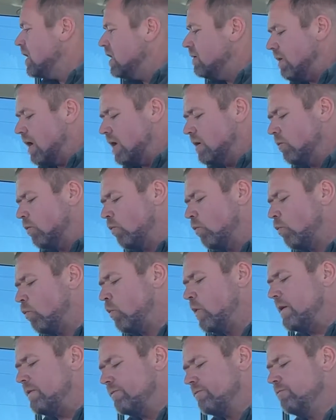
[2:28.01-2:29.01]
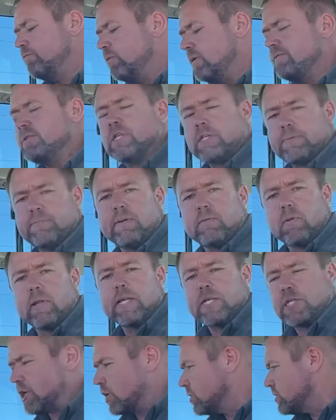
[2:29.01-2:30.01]
but we've we've just been
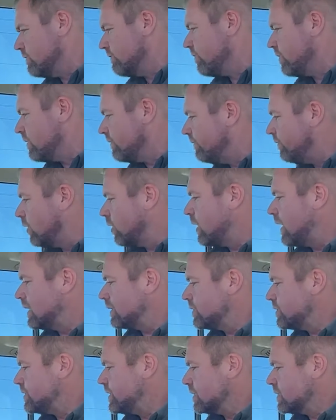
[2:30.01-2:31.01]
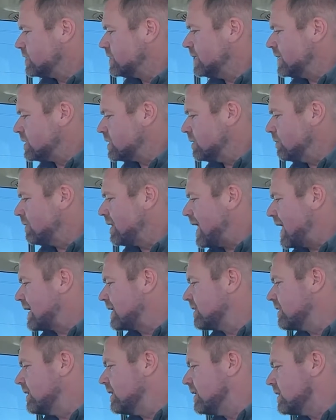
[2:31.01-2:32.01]
really searching for the full auto steer system
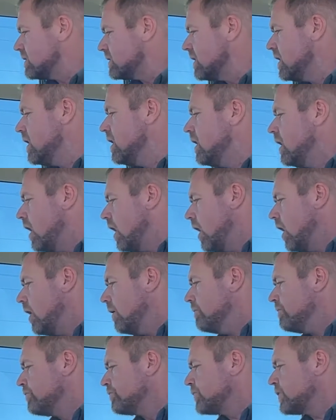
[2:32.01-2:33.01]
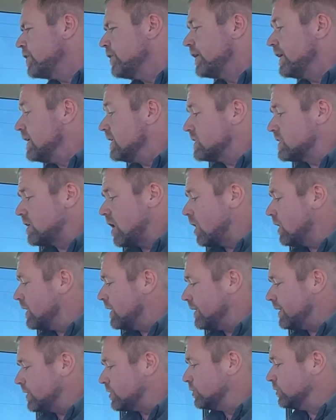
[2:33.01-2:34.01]
like this. Um, you can install an
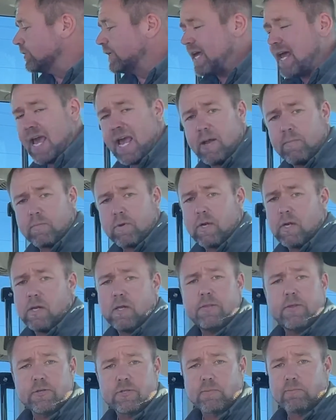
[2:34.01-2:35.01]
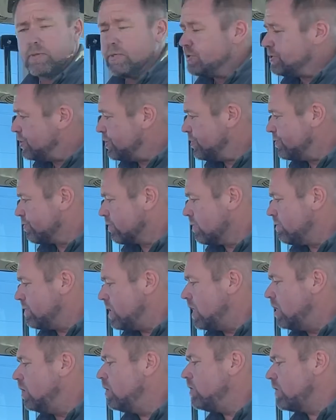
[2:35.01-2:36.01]
additional camera. There's a Bluetooth
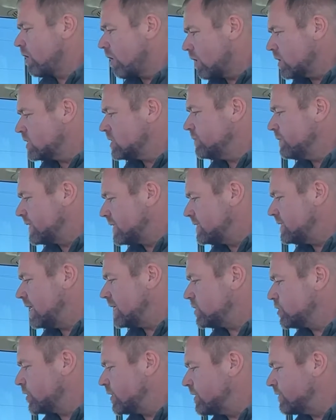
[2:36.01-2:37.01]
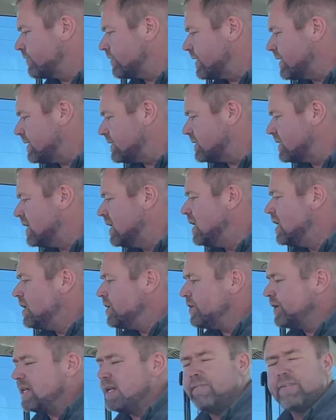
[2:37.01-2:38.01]
remote. There are some accessories for this.
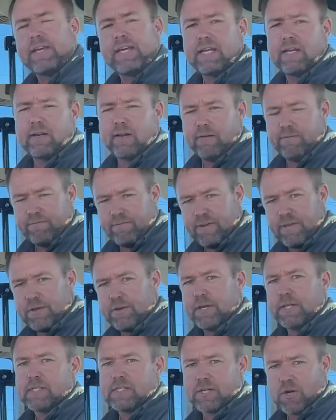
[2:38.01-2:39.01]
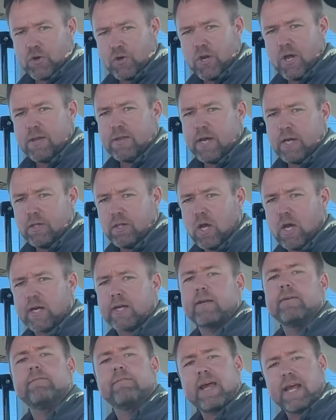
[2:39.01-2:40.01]
You can even get an you can turn on
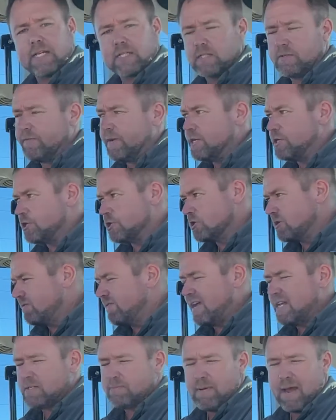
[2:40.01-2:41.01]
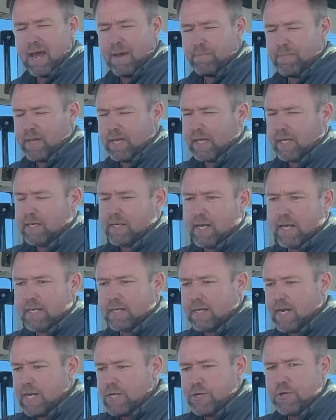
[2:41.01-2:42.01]
unlock advanced features, advanced mapping, and
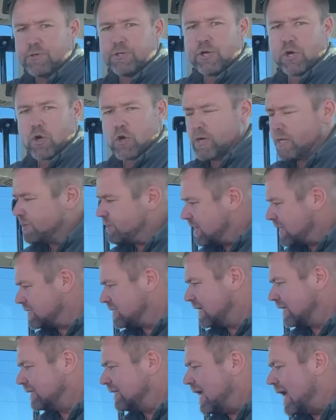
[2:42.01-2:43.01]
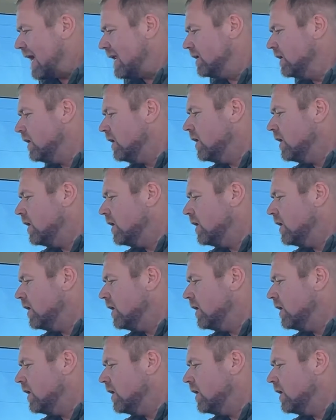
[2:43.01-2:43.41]
and, and U-turn and things like that.